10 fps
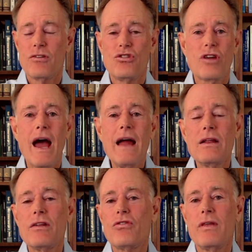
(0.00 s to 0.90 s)

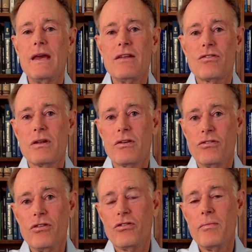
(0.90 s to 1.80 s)
challenge the insulin
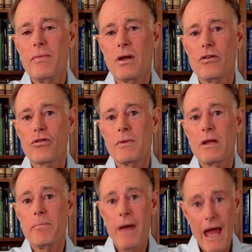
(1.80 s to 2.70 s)
system and ultimately
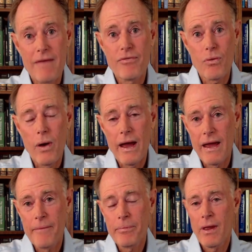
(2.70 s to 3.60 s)
pave the way